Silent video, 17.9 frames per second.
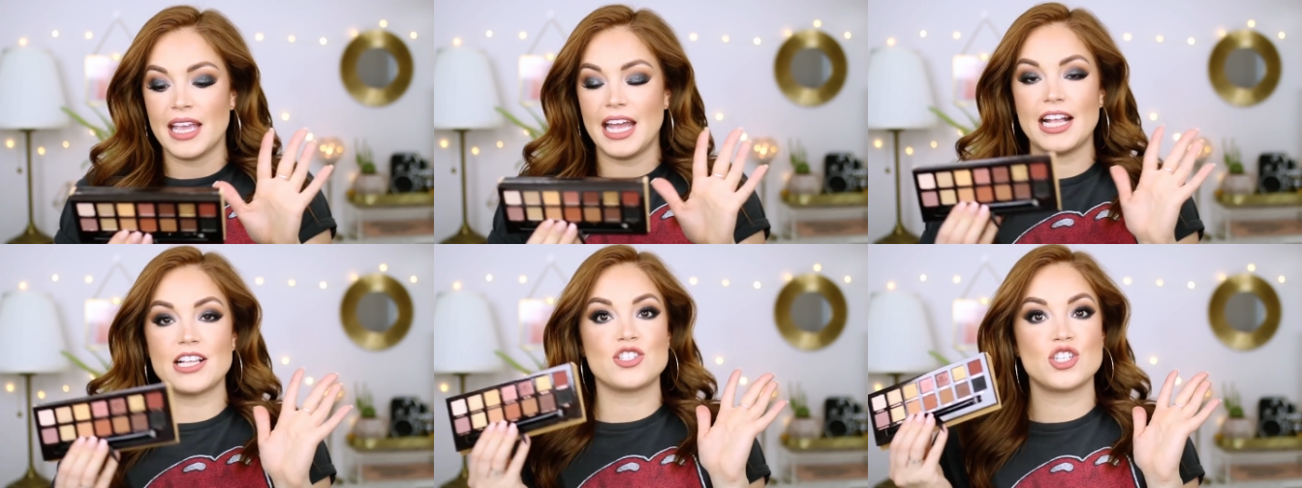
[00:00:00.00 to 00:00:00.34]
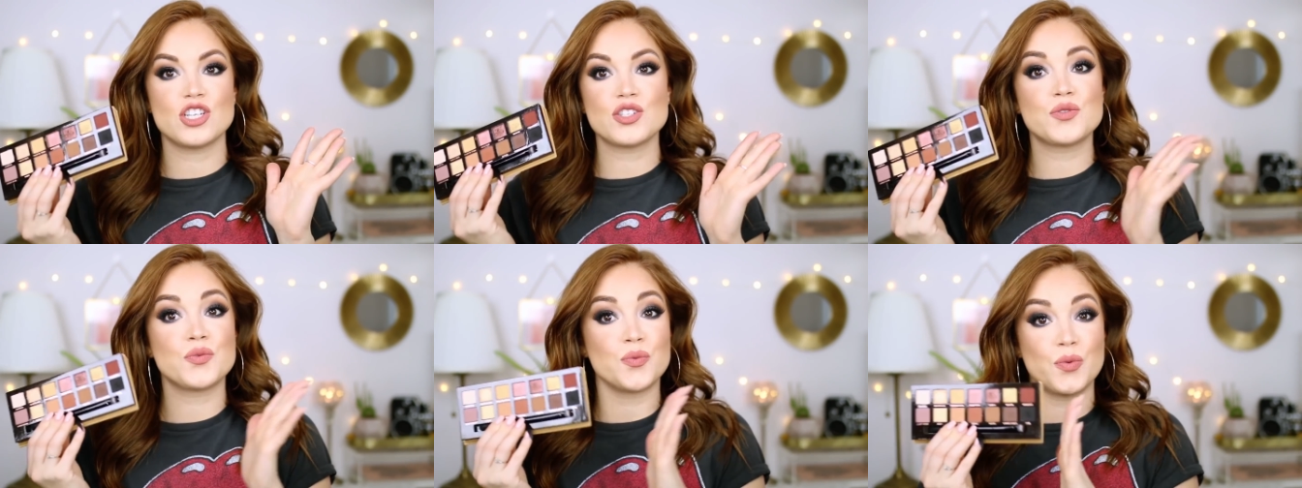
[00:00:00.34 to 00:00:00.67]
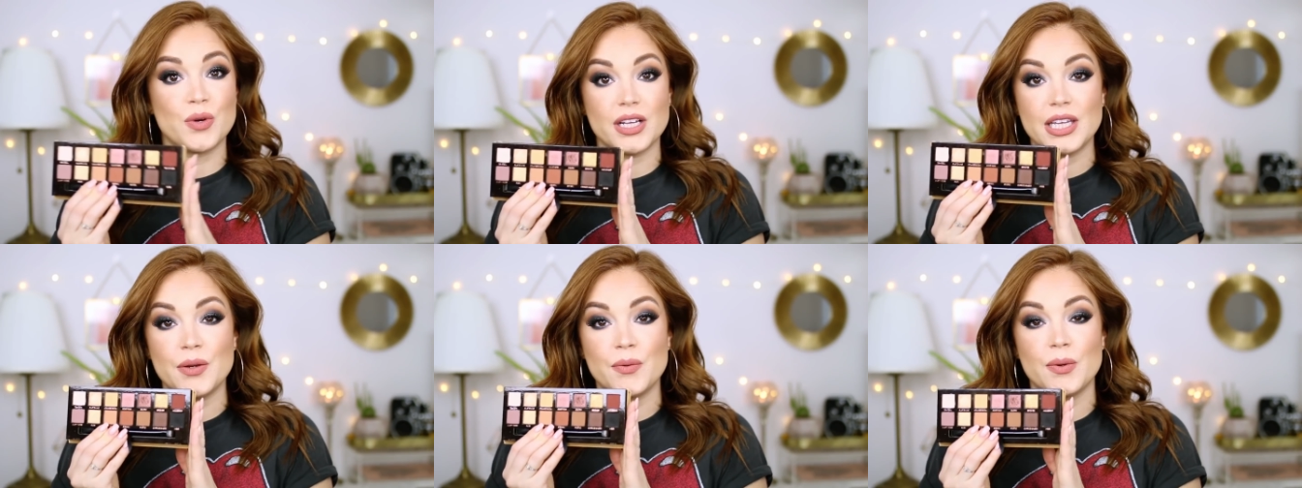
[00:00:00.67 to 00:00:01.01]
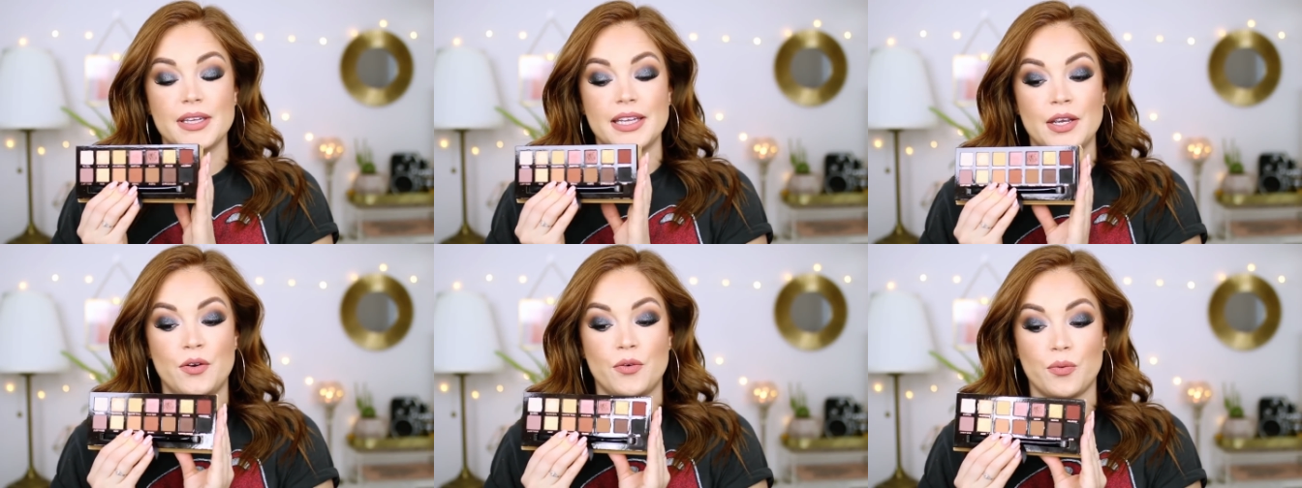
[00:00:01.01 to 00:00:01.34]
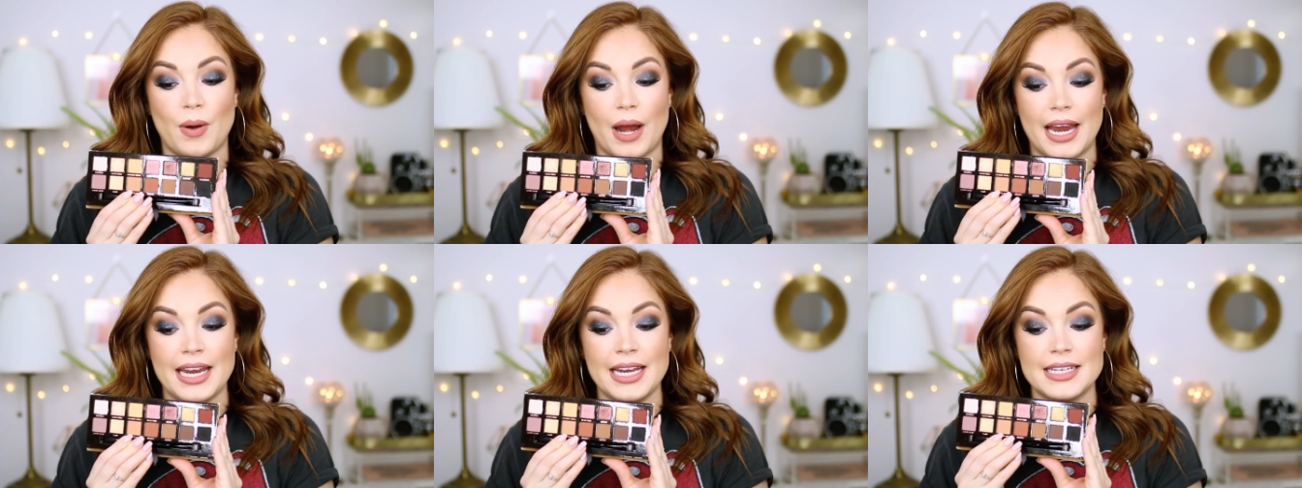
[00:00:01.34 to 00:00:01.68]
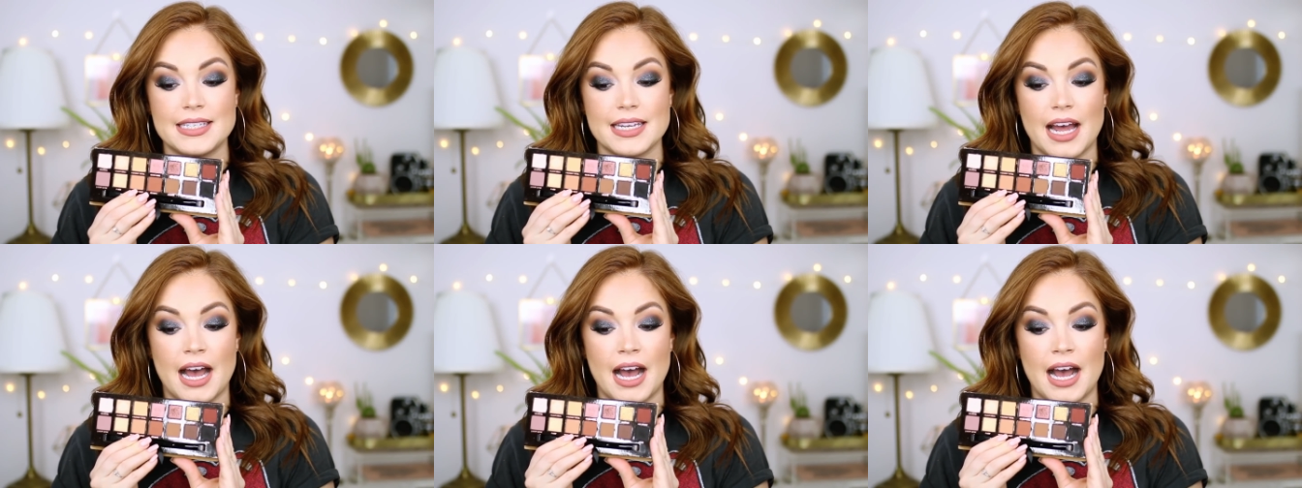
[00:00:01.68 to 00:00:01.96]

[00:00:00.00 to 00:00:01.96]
It's just really, really great.